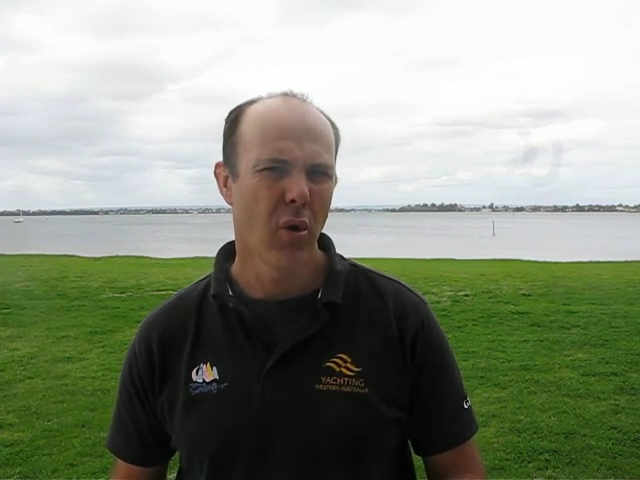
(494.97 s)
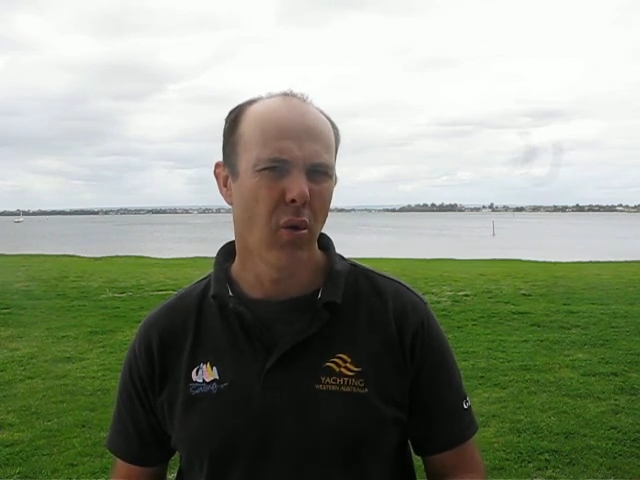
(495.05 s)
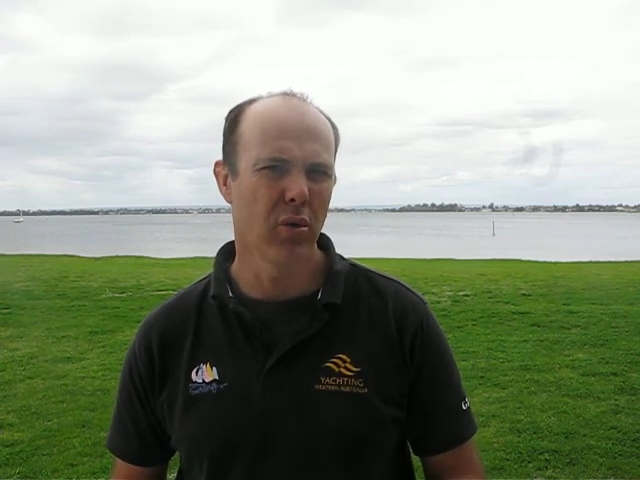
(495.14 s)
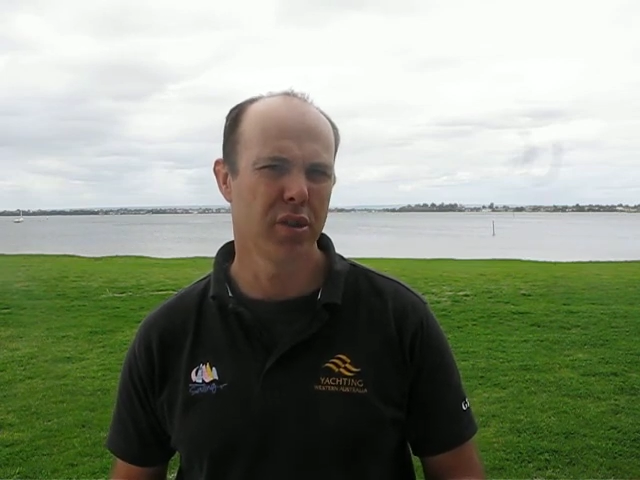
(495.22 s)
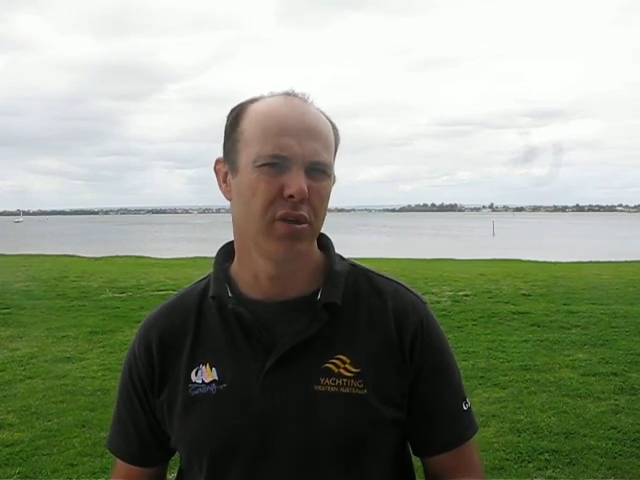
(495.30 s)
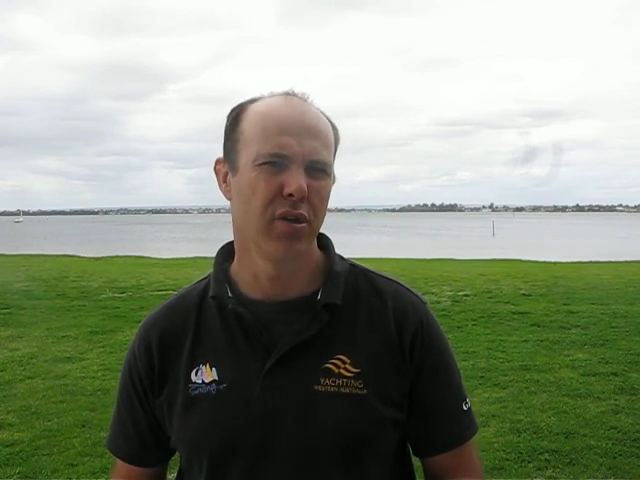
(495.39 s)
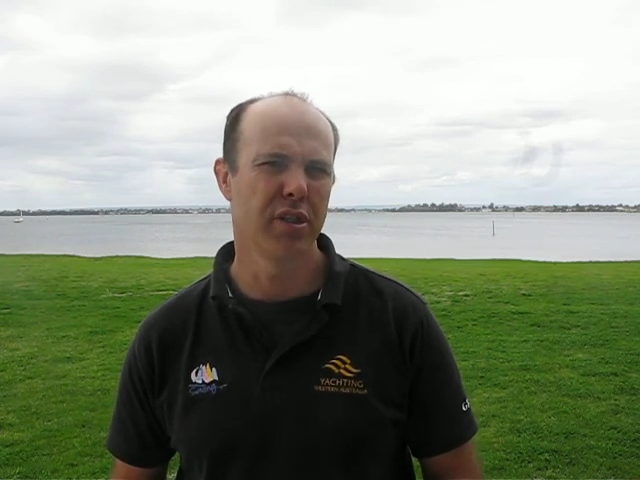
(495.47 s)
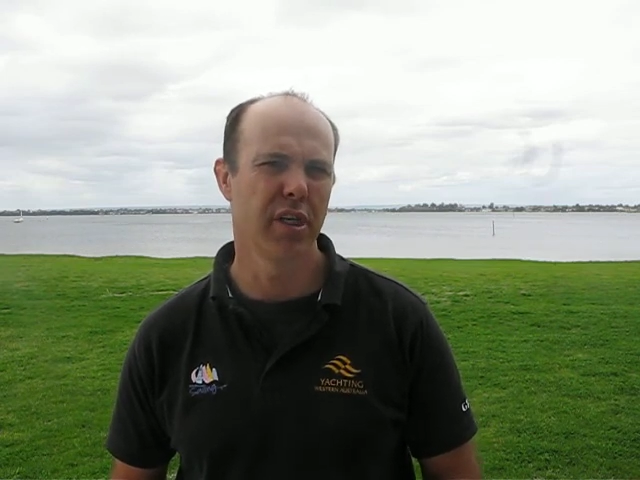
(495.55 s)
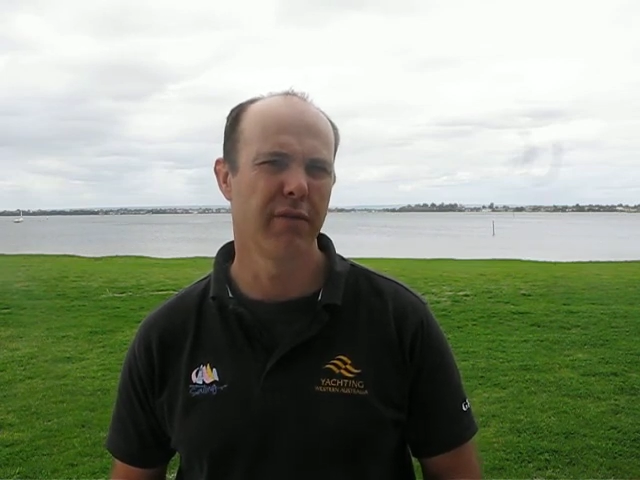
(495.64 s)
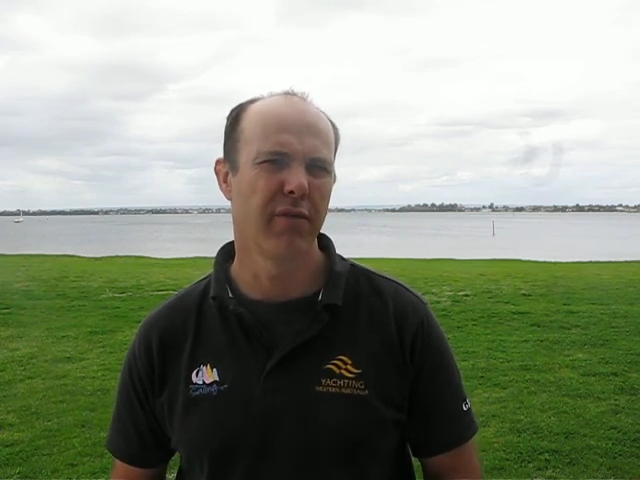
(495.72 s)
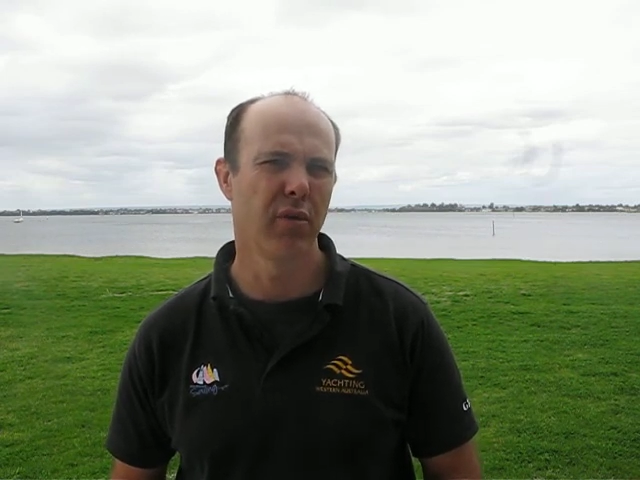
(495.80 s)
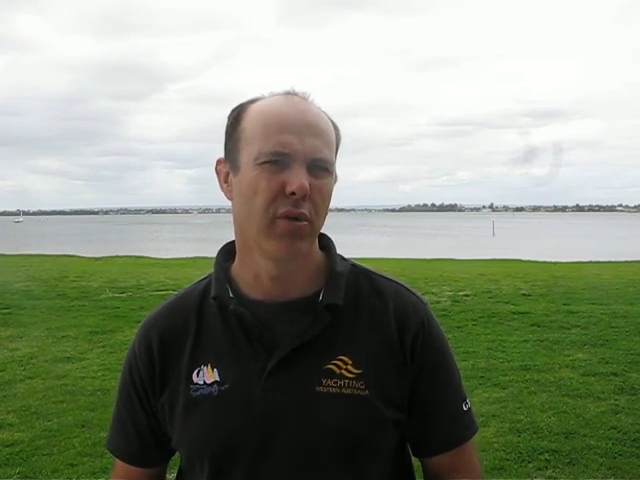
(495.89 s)
or
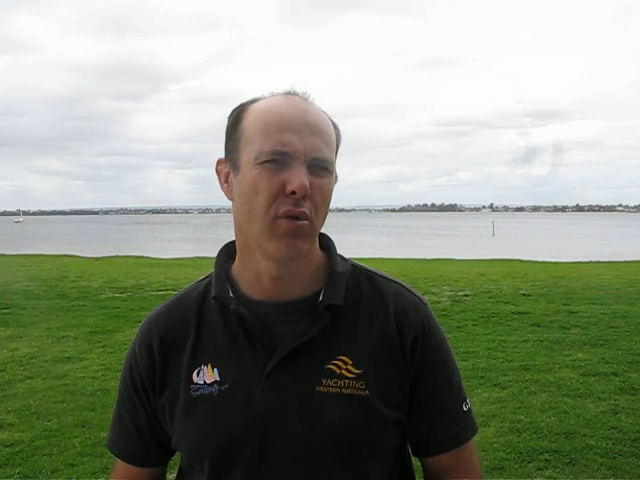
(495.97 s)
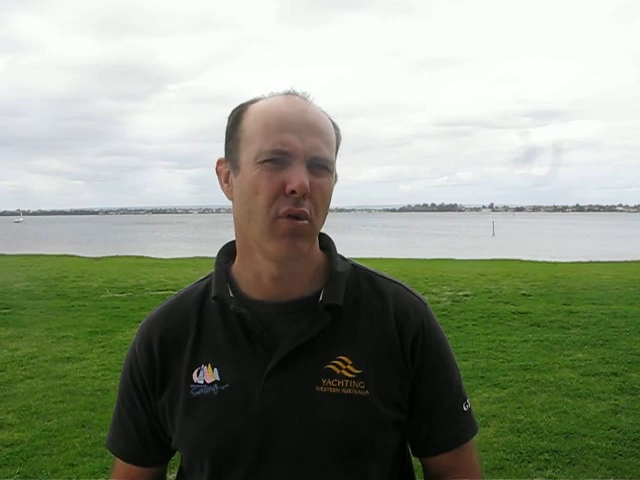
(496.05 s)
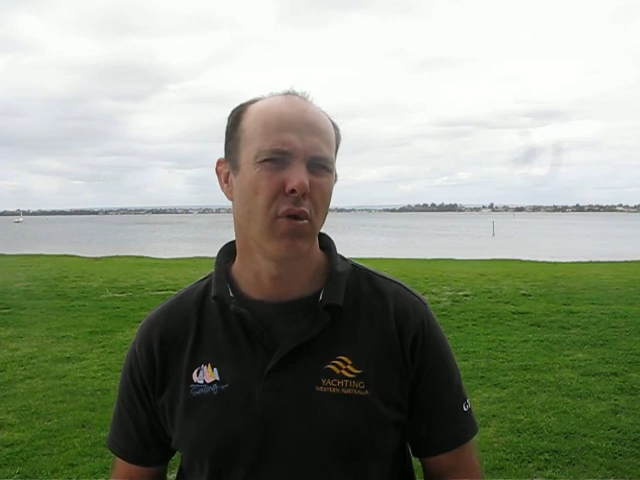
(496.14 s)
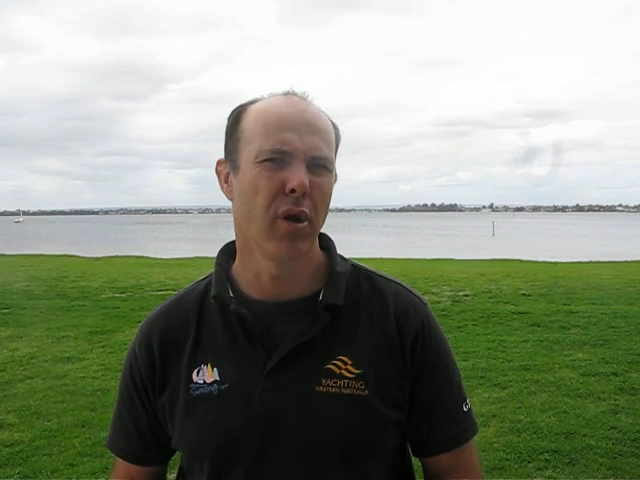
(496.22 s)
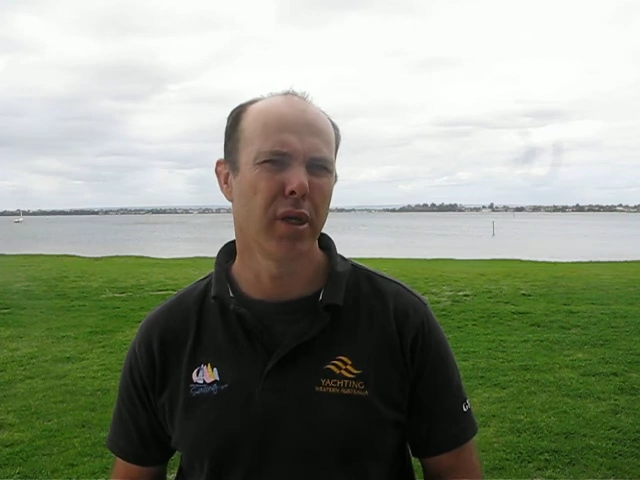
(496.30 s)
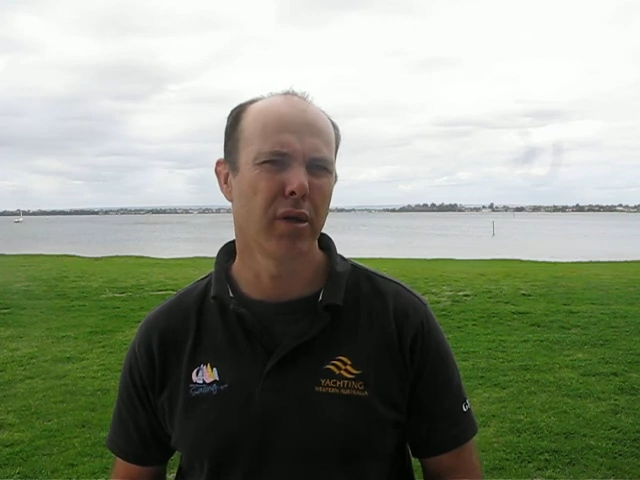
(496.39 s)
searching for your